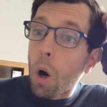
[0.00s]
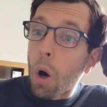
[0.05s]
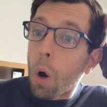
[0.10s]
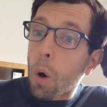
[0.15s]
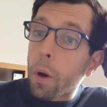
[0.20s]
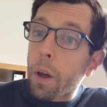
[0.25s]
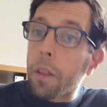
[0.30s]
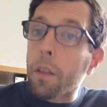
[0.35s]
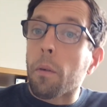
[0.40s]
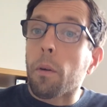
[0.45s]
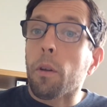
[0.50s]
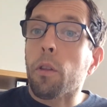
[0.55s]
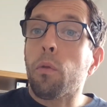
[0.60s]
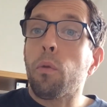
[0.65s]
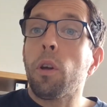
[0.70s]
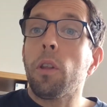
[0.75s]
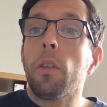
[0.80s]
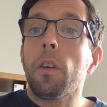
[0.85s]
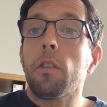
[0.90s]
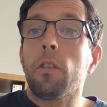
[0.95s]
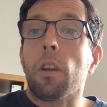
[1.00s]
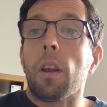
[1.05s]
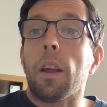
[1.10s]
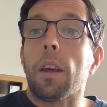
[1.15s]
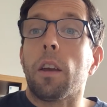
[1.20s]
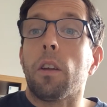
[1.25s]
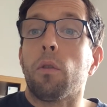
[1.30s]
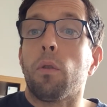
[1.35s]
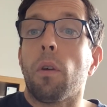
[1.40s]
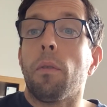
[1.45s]
Okay, there are three things I'd
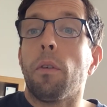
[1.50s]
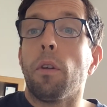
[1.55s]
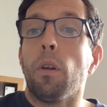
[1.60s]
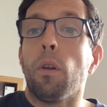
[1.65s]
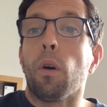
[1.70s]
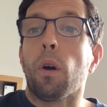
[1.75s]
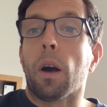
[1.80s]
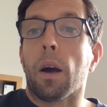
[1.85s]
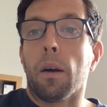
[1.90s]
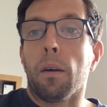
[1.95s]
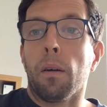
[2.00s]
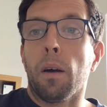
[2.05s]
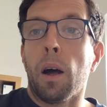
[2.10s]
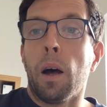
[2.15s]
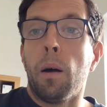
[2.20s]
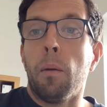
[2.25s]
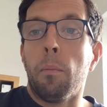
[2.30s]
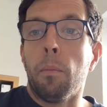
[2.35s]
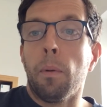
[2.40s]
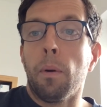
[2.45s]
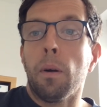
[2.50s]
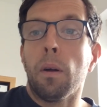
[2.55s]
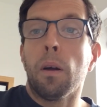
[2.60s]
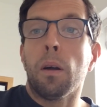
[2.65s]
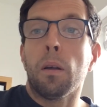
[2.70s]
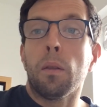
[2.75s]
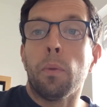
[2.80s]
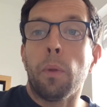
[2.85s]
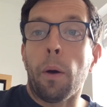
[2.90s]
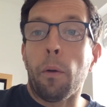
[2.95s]
like you to have a look at
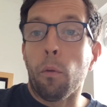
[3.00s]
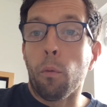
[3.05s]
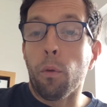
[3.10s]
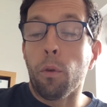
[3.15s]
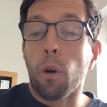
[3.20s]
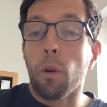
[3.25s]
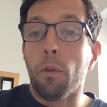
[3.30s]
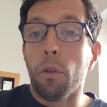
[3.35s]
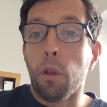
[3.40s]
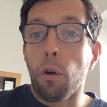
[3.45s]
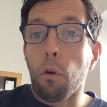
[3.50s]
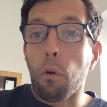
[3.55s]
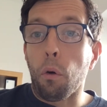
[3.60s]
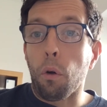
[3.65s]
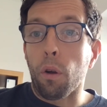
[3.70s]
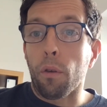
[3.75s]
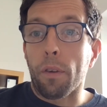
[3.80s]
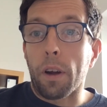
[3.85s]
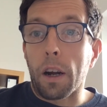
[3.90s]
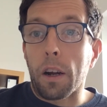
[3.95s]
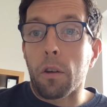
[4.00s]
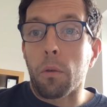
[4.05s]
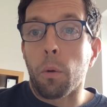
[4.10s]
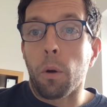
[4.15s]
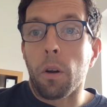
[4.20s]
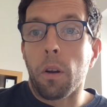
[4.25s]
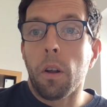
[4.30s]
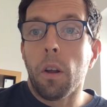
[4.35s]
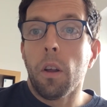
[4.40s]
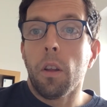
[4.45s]
now that we've covered the whole of Act
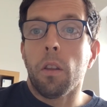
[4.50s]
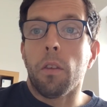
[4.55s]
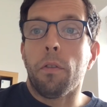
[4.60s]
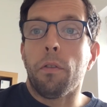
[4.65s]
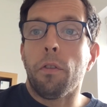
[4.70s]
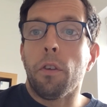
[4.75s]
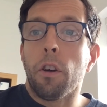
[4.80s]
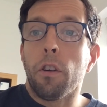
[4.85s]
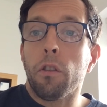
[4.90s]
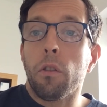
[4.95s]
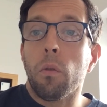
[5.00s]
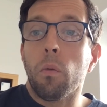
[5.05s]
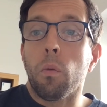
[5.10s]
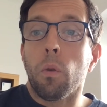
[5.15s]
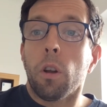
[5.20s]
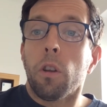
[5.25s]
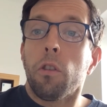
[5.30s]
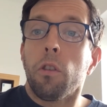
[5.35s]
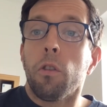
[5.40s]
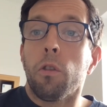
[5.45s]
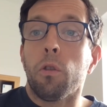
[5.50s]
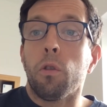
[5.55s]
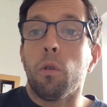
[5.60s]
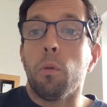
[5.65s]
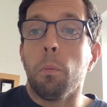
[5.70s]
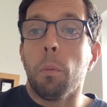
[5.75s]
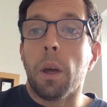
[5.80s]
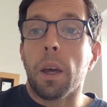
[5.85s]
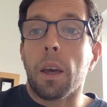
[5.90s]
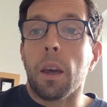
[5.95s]
1. The first of which is
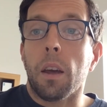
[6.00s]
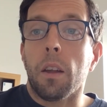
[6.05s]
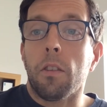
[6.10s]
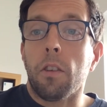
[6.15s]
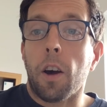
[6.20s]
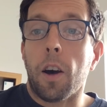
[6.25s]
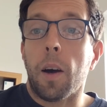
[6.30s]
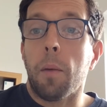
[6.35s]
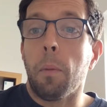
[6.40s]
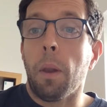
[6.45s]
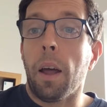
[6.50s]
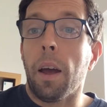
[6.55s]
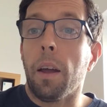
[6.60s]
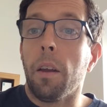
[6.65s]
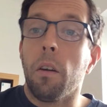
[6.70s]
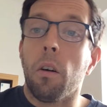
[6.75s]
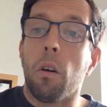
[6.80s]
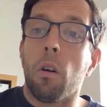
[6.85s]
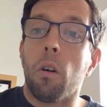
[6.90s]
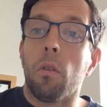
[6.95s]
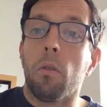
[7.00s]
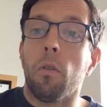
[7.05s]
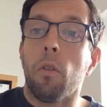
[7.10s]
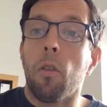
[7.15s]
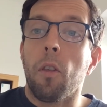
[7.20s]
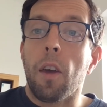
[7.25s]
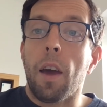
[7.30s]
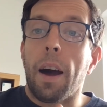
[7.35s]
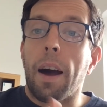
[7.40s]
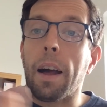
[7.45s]
to make a timeline of
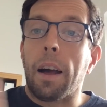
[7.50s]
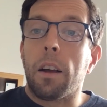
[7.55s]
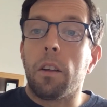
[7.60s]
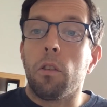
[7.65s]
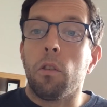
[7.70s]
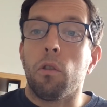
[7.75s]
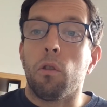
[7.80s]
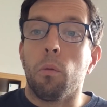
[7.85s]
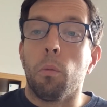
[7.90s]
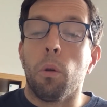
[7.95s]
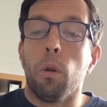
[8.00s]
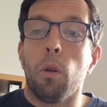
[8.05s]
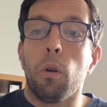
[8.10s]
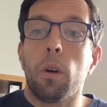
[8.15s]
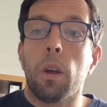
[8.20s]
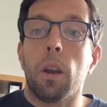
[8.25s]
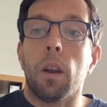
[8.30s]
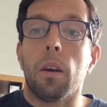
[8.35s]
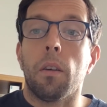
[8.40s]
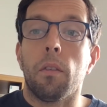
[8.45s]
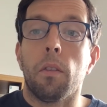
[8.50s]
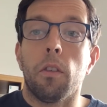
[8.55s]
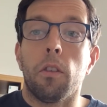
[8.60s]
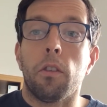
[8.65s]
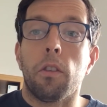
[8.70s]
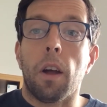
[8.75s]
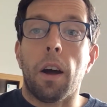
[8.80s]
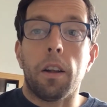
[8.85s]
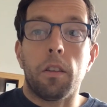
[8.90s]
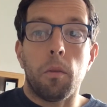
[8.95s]
the act. So we're looking at the
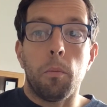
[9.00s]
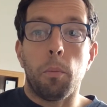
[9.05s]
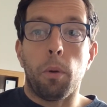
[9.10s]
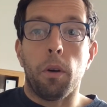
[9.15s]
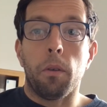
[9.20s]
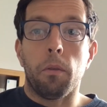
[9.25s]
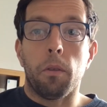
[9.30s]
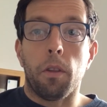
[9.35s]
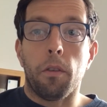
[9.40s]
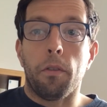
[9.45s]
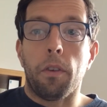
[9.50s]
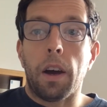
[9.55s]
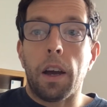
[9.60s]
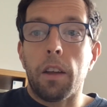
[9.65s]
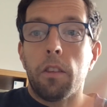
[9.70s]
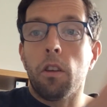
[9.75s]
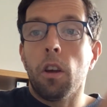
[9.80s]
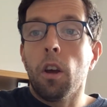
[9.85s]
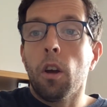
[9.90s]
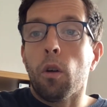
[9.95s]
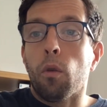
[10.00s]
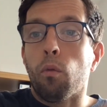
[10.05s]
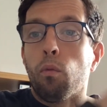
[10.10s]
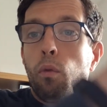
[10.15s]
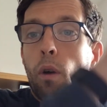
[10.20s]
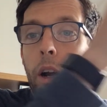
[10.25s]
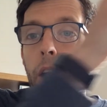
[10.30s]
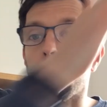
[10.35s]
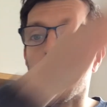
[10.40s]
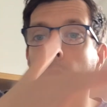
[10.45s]
starting point with the fight,
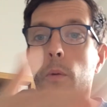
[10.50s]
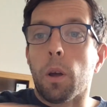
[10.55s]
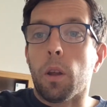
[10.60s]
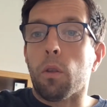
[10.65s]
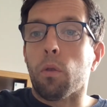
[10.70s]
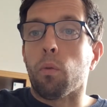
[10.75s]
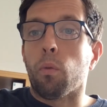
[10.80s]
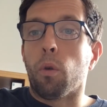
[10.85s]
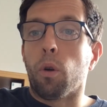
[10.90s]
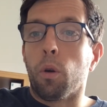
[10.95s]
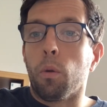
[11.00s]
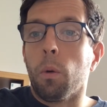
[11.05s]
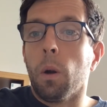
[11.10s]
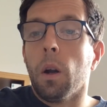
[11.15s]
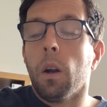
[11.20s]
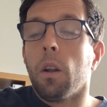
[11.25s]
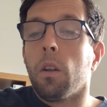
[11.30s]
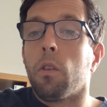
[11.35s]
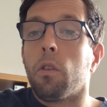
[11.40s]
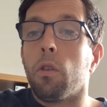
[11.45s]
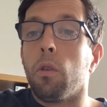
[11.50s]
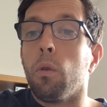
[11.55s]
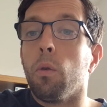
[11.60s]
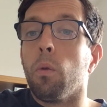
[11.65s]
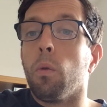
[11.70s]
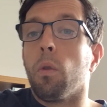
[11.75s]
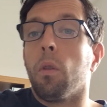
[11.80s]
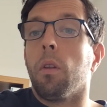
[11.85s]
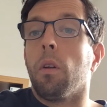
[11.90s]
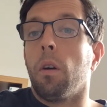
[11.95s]
right the way through
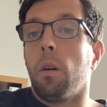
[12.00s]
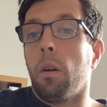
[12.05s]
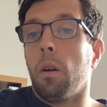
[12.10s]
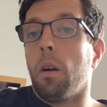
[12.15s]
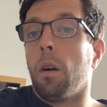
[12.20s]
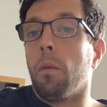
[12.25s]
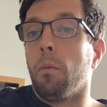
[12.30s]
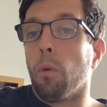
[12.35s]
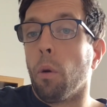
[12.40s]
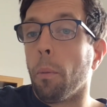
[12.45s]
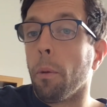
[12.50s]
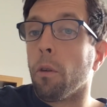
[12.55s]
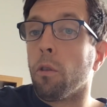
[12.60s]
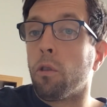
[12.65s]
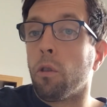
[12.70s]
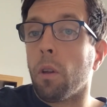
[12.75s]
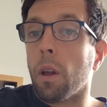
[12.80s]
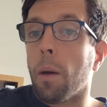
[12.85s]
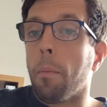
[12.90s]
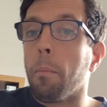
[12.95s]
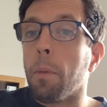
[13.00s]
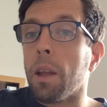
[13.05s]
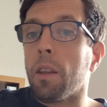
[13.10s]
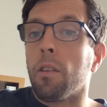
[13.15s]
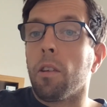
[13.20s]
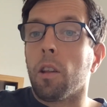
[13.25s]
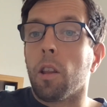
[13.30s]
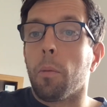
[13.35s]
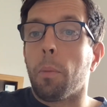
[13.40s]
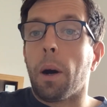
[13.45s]
to the Romeo and Juliet
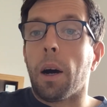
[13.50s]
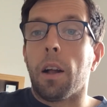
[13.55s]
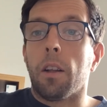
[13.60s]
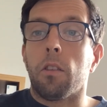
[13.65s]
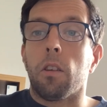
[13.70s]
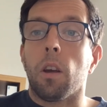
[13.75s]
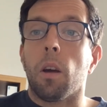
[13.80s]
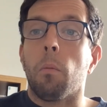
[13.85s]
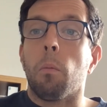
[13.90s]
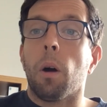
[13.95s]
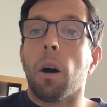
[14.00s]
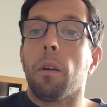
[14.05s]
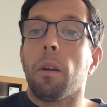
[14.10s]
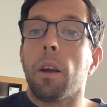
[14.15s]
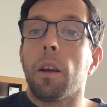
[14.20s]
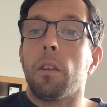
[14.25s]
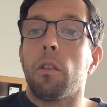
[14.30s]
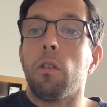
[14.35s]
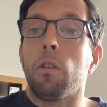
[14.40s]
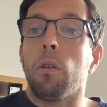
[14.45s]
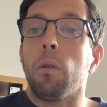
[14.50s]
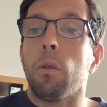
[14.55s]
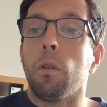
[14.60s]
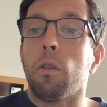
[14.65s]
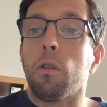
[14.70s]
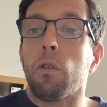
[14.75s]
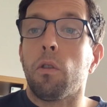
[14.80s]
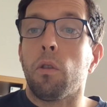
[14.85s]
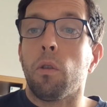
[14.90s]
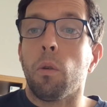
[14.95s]
meeting at the party. And what I'd like you to do
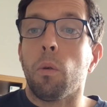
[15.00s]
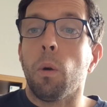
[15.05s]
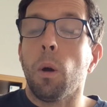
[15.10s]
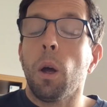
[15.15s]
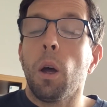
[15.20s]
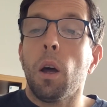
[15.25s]
is to